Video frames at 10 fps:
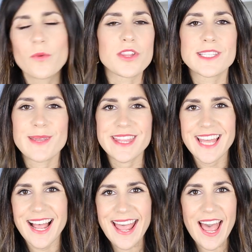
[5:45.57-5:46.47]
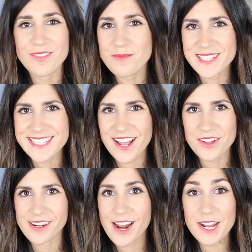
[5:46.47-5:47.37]
which has meant that I haven't missed out
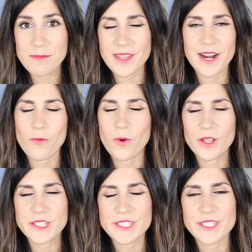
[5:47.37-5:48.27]
on an item that I want.